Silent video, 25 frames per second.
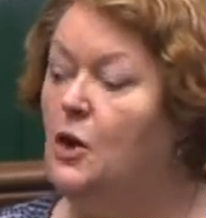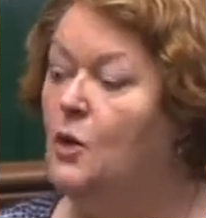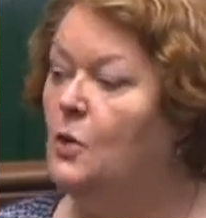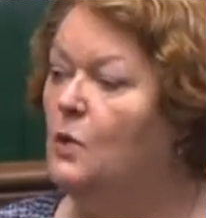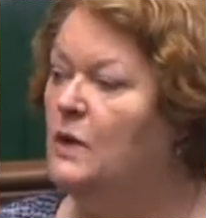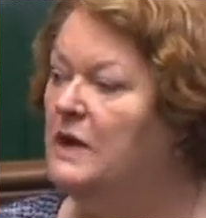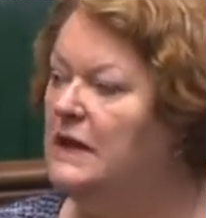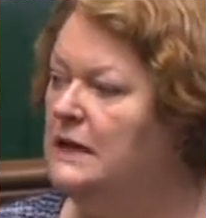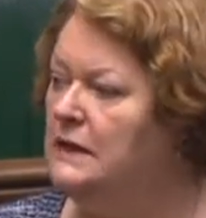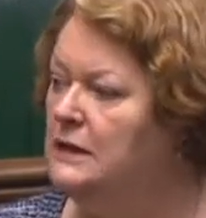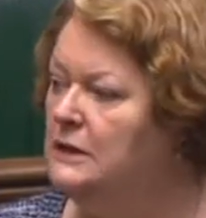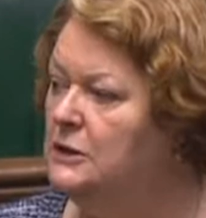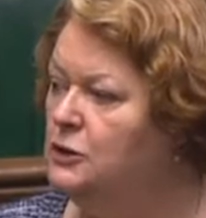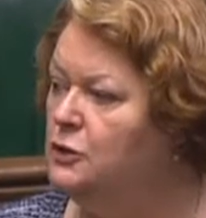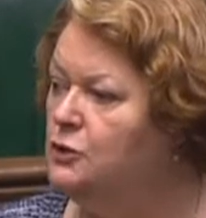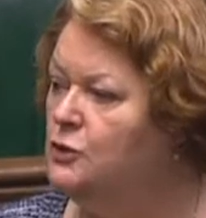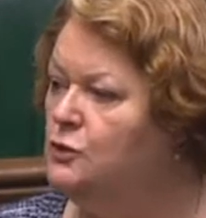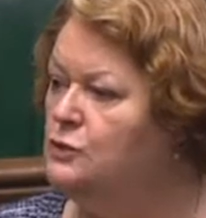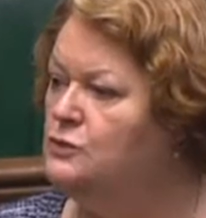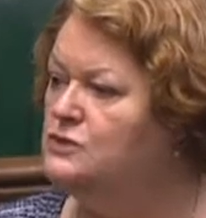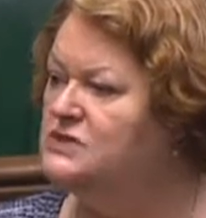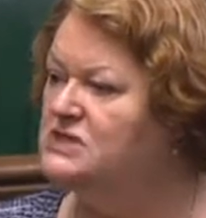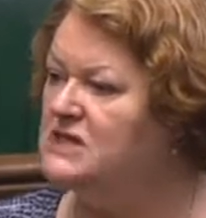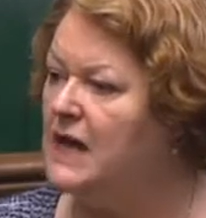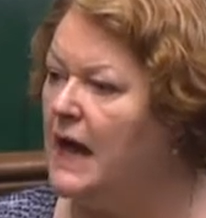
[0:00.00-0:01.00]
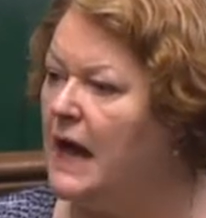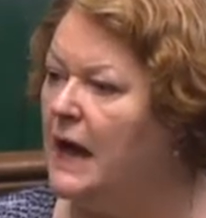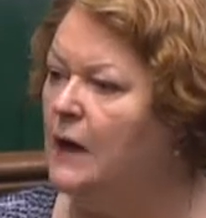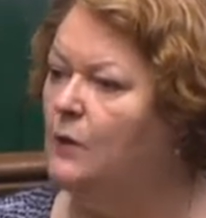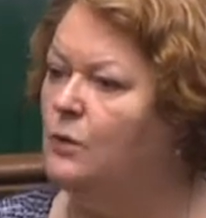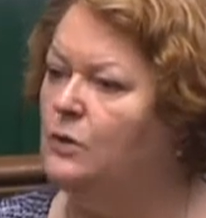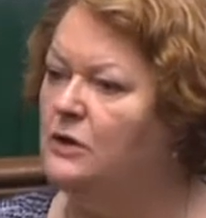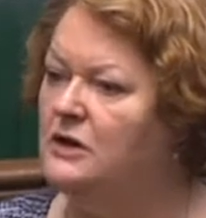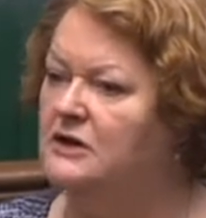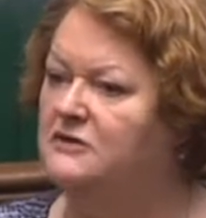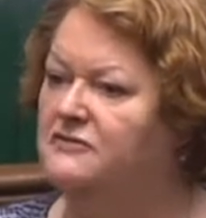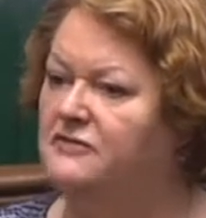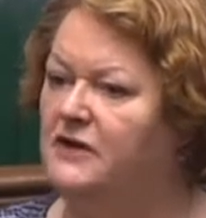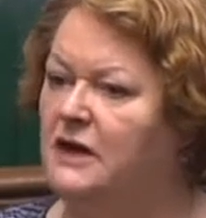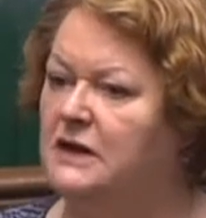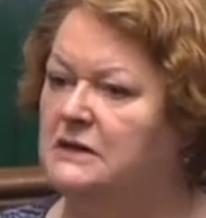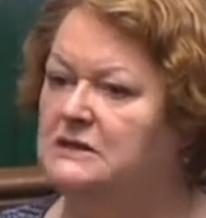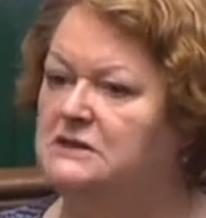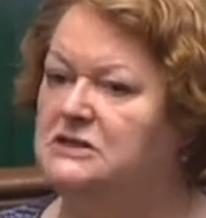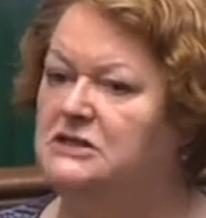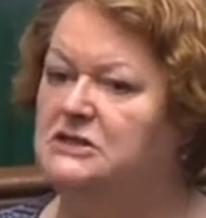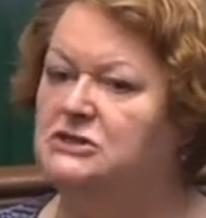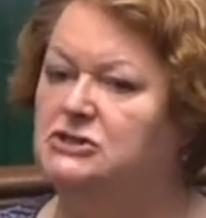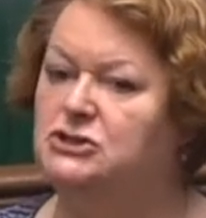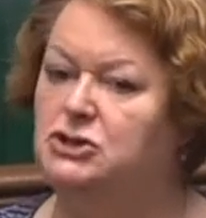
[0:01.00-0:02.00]
We lose our
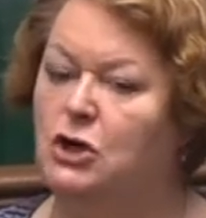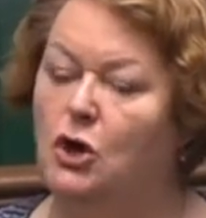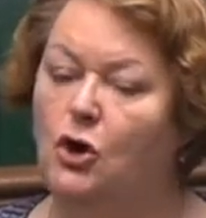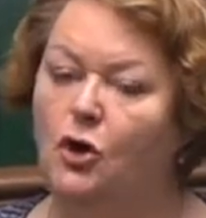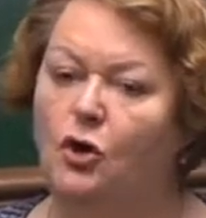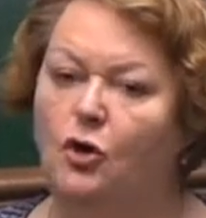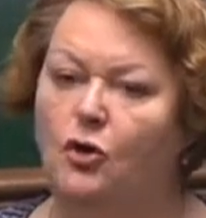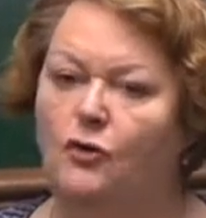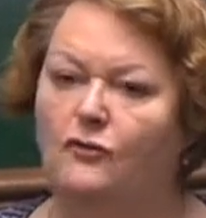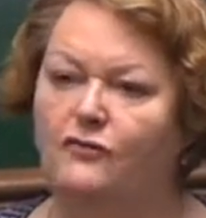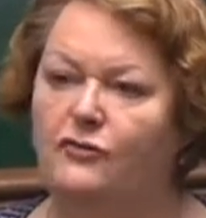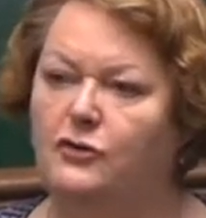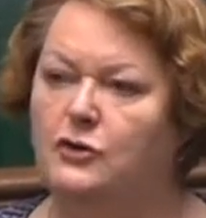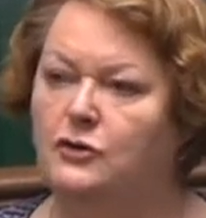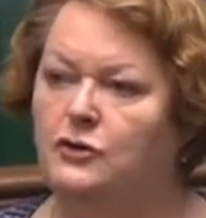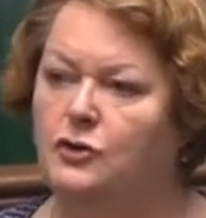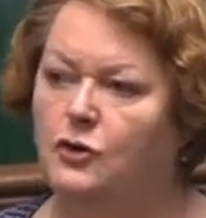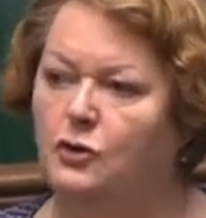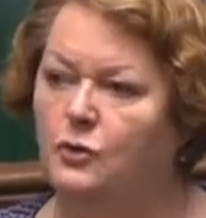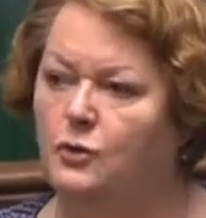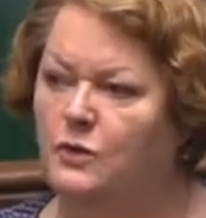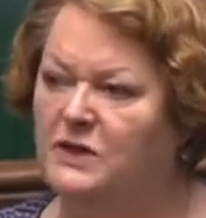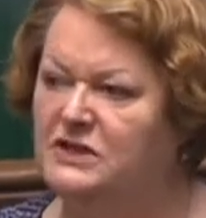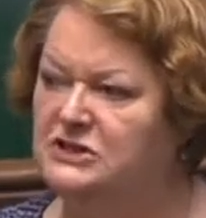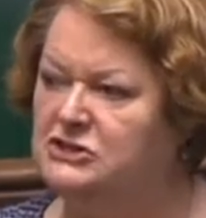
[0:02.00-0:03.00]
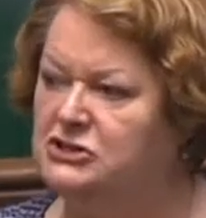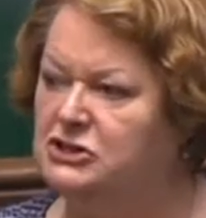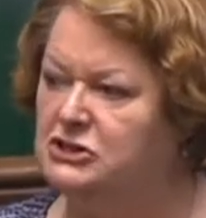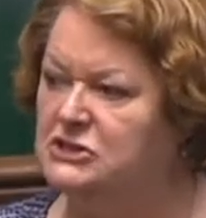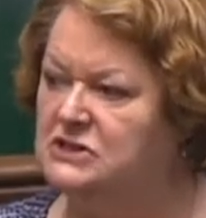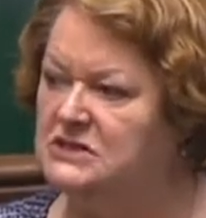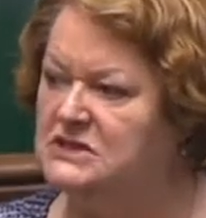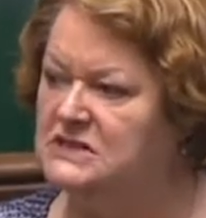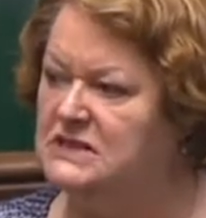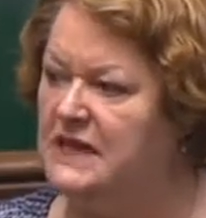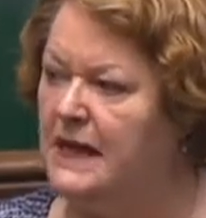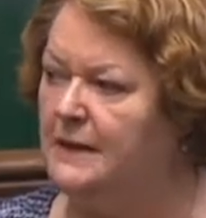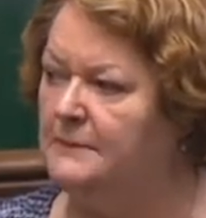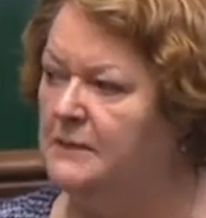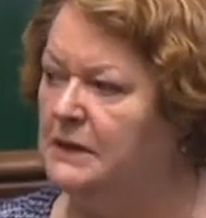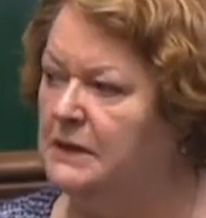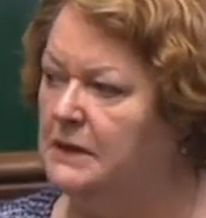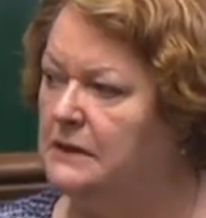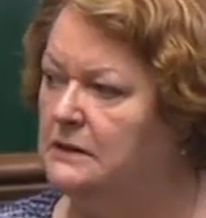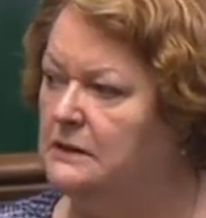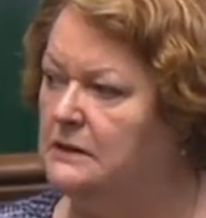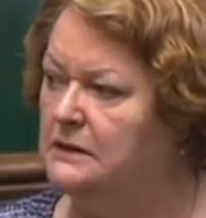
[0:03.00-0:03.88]
advantage over Norwegian salmon.